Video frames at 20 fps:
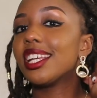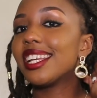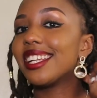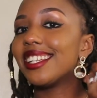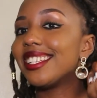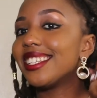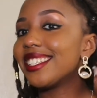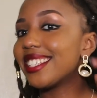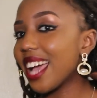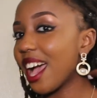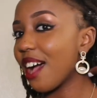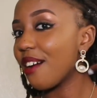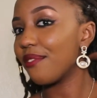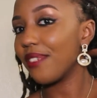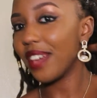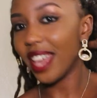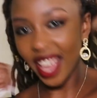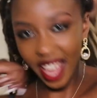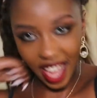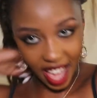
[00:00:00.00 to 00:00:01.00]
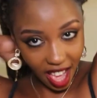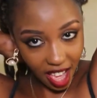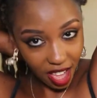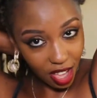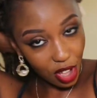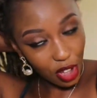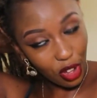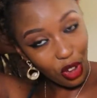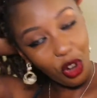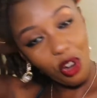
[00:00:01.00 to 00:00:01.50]
didn't have hair
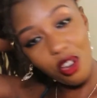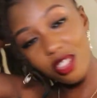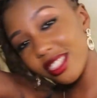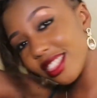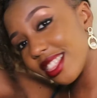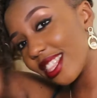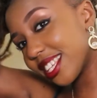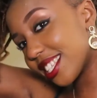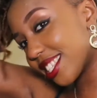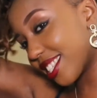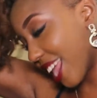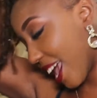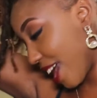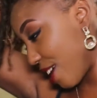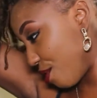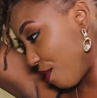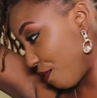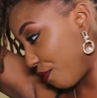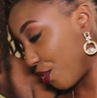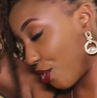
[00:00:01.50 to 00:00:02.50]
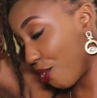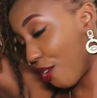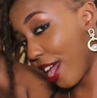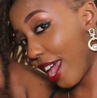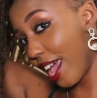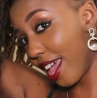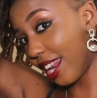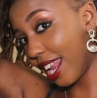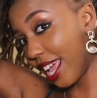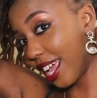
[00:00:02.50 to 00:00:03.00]
on this side of your
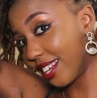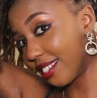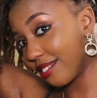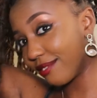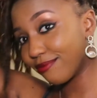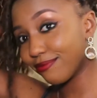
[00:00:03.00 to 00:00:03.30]
hairline.